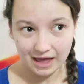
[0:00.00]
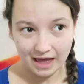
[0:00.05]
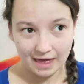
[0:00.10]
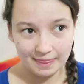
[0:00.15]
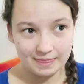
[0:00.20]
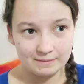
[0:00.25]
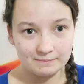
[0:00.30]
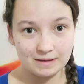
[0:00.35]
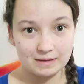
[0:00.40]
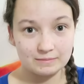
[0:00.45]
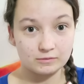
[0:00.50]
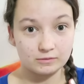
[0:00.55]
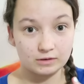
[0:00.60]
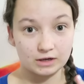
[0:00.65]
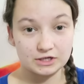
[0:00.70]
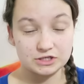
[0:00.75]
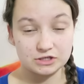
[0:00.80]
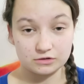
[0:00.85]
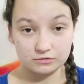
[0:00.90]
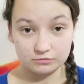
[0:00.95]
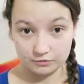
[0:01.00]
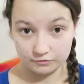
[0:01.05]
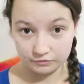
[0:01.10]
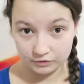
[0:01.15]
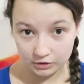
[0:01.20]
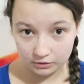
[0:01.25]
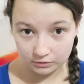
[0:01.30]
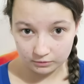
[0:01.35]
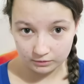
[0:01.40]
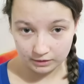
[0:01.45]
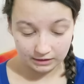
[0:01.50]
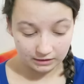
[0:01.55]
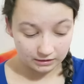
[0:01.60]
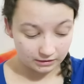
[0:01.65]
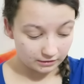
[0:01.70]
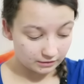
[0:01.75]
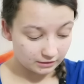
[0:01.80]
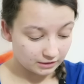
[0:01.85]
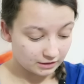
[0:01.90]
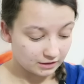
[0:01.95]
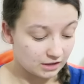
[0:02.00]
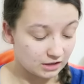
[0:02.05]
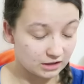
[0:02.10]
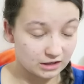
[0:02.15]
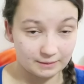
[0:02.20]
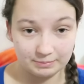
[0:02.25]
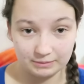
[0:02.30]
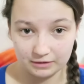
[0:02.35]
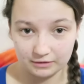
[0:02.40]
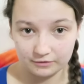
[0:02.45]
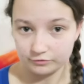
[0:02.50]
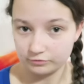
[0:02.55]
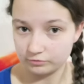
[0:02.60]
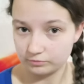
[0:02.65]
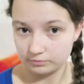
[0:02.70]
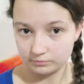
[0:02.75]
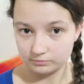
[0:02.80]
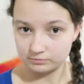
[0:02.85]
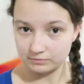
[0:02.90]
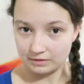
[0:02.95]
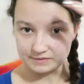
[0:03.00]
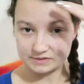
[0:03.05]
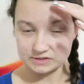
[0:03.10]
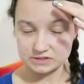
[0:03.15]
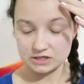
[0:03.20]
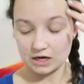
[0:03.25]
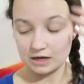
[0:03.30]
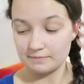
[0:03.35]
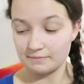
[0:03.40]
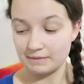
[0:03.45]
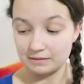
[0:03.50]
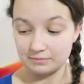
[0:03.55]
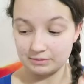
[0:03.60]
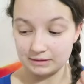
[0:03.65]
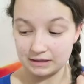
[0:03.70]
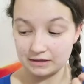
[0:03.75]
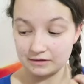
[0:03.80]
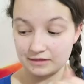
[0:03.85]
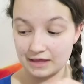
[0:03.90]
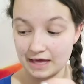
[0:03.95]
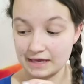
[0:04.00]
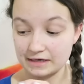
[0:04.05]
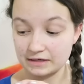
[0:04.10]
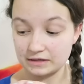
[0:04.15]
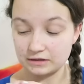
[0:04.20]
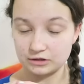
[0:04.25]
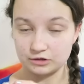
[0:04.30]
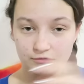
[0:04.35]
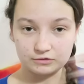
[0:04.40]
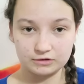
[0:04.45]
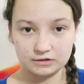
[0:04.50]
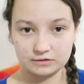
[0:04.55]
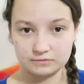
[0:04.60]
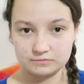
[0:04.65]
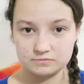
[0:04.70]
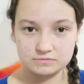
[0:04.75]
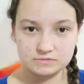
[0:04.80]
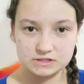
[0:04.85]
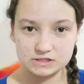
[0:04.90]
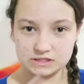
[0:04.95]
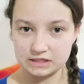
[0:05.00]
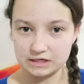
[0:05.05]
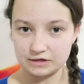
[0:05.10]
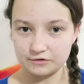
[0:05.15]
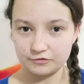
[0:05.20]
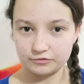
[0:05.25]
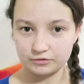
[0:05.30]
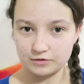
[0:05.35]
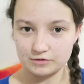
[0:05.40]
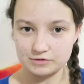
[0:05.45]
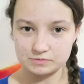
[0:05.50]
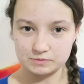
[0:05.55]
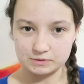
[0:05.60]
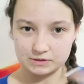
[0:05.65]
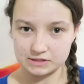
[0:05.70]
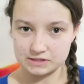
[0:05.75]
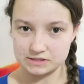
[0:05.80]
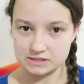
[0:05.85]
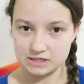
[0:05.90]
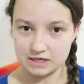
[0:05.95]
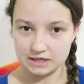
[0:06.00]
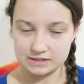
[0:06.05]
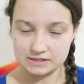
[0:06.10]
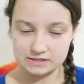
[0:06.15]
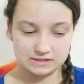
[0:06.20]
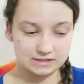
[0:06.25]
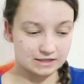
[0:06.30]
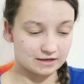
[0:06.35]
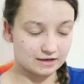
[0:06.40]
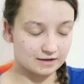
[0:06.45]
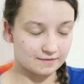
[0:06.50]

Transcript: And then maybe when I do the review in a couple of months time, maybe then you can see if those were concerns